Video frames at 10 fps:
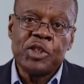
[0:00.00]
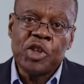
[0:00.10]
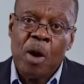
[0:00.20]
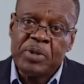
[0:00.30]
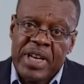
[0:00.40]

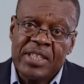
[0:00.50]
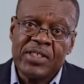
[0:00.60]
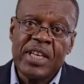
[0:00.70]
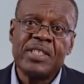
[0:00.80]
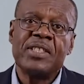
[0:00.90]
Jobs
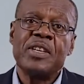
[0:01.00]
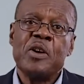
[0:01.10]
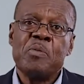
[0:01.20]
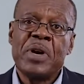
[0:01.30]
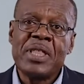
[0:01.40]
exist,
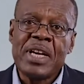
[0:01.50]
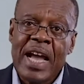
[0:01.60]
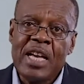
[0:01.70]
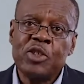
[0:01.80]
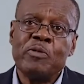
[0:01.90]
but the
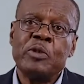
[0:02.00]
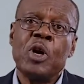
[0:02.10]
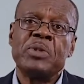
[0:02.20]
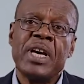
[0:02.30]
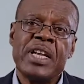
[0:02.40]
kinds of
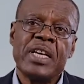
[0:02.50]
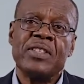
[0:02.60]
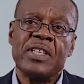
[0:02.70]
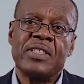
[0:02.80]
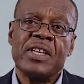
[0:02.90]
jobs that
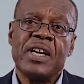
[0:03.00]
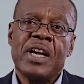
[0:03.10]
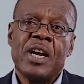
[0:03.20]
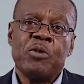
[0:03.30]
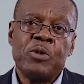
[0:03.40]
exist,
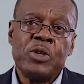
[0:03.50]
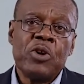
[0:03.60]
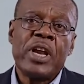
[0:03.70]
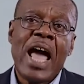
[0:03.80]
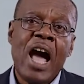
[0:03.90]
we do
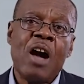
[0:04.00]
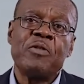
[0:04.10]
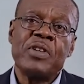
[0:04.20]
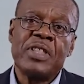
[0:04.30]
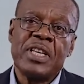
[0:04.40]
not have
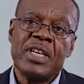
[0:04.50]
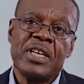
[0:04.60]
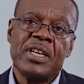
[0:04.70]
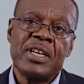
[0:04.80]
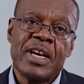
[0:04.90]

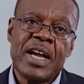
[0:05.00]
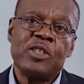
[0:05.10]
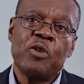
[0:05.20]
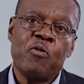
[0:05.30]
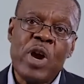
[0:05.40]
the
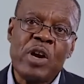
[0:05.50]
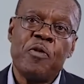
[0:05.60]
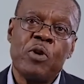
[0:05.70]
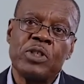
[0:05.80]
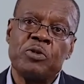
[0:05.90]
kinds of
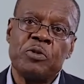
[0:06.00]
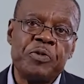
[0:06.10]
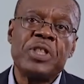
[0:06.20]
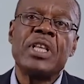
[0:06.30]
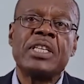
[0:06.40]
workforce to
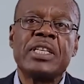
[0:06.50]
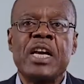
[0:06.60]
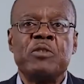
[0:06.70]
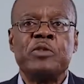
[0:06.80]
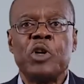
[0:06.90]
fit that kind of